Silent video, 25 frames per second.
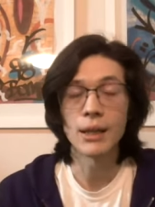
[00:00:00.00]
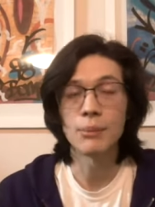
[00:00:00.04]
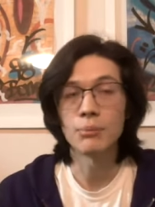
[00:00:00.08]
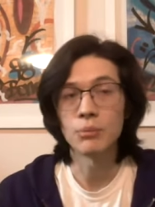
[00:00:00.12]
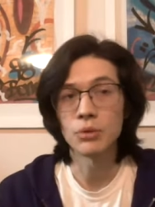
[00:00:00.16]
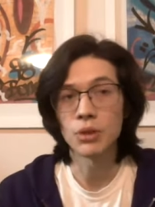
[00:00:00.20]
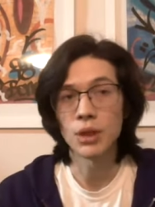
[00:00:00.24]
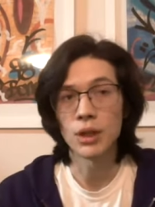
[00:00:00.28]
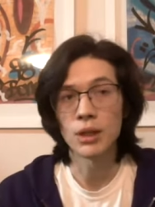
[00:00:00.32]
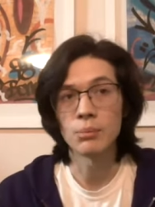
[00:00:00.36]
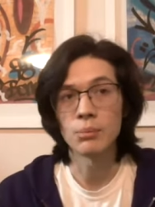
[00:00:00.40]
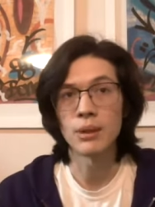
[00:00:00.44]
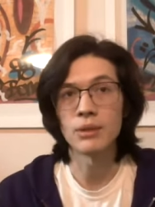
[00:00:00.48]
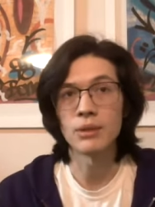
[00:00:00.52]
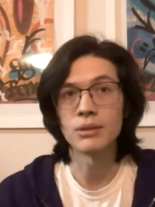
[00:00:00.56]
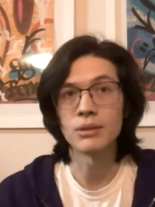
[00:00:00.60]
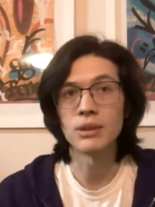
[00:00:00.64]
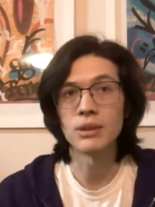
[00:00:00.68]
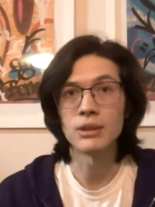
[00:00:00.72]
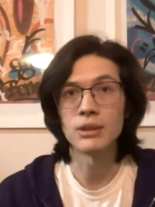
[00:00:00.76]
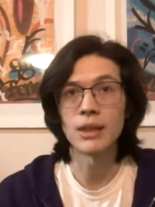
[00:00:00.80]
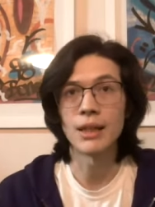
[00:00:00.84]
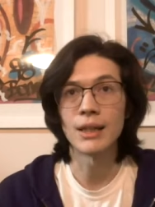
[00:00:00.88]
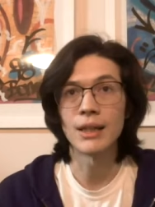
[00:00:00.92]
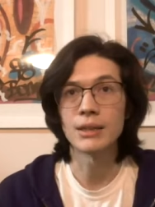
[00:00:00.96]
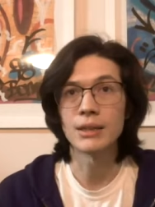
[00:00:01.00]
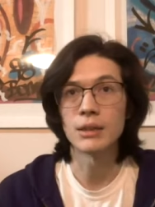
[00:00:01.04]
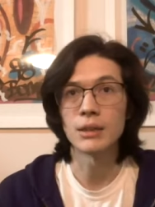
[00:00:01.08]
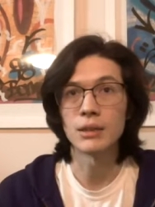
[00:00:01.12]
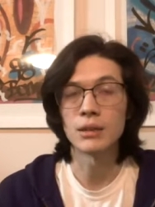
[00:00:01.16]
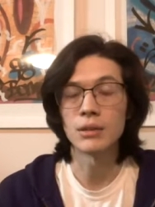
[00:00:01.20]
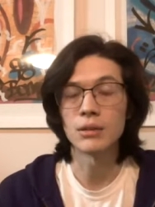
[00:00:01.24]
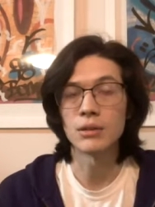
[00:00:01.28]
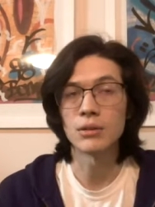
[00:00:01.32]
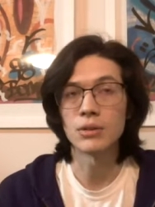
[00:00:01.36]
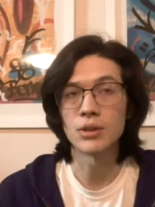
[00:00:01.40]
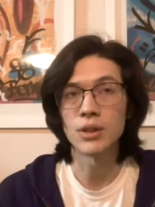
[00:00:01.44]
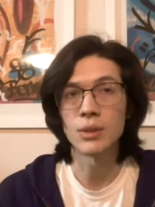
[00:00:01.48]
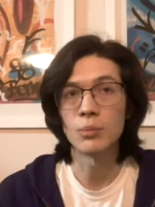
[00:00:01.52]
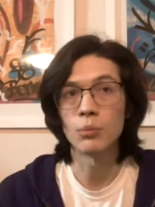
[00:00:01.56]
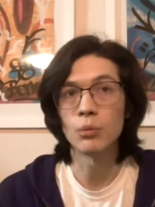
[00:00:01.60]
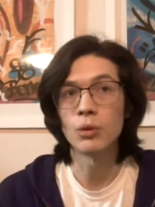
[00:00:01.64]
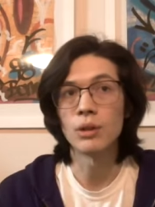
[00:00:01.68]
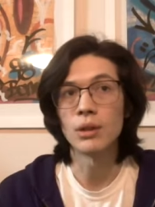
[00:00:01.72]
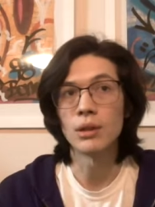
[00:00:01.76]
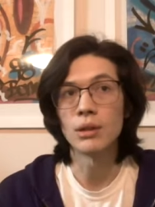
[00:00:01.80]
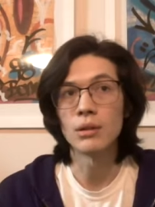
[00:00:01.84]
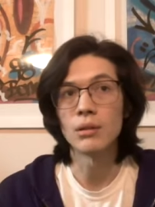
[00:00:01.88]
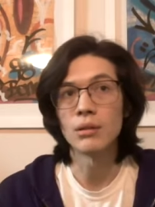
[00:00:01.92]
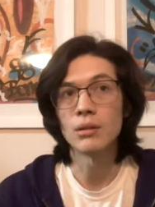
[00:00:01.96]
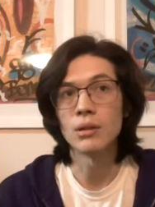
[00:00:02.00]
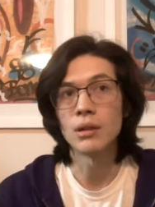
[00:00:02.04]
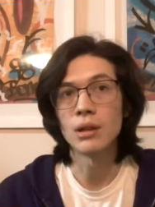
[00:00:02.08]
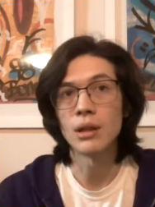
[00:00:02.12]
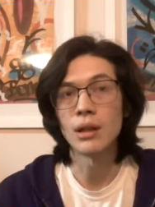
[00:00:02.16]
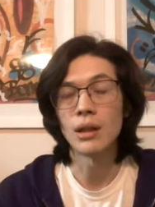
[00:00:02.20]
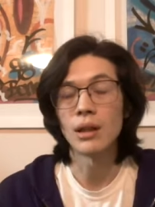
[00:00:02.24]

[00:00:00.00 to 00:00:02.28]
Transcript: I'm talking about detecting someone